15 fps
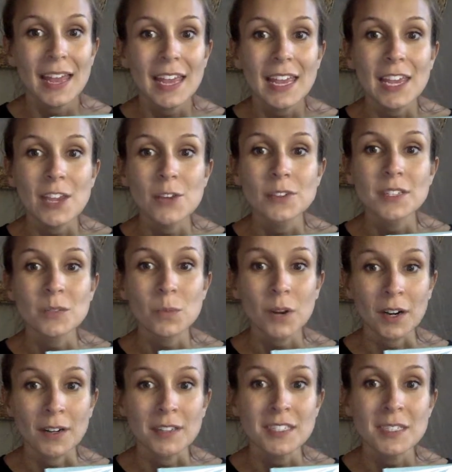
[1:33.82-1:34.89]
He uses
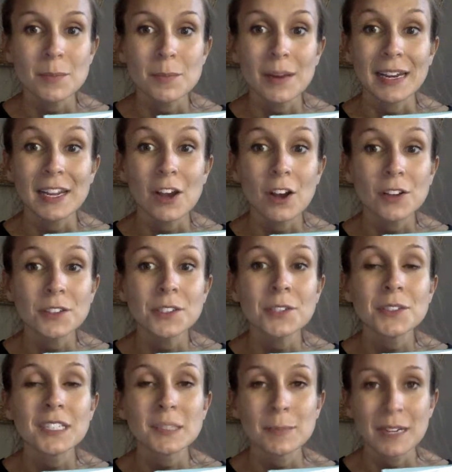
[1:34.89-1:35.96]
words, but he also
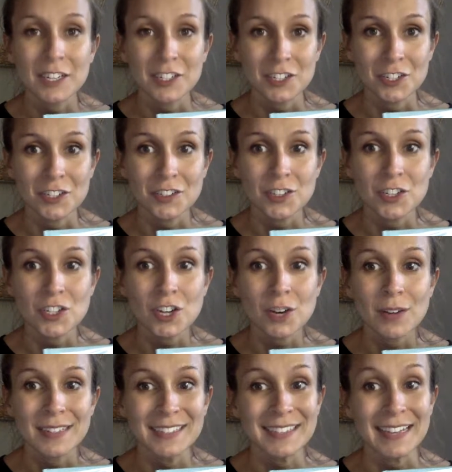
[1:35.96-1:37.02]
uses pictures to show
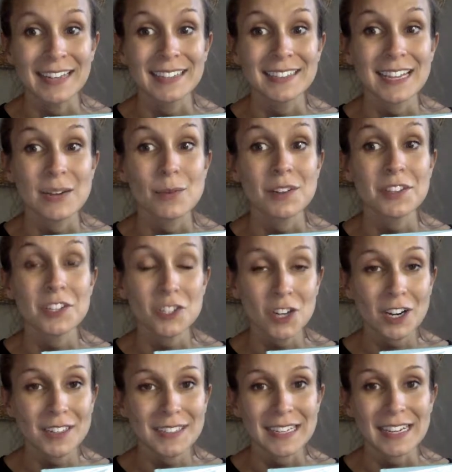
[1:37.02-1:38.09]
us things like what the
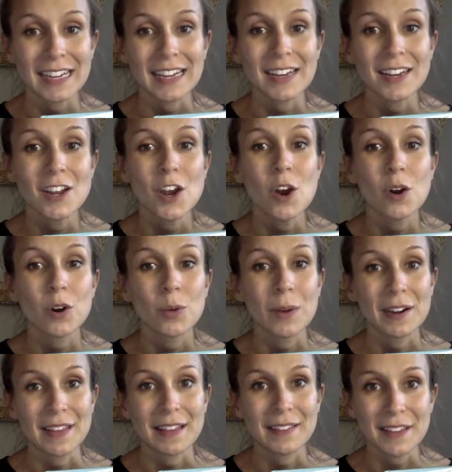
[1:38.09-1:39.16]
sharks eat or
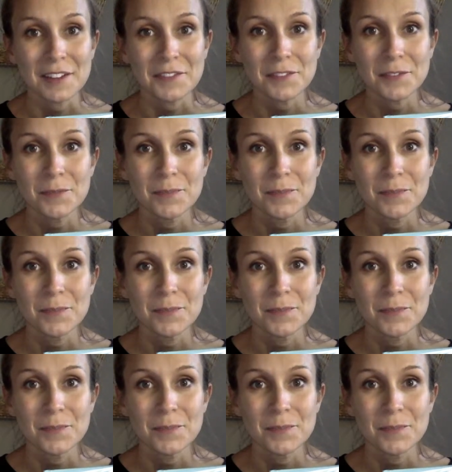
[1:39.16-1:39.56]
where they live.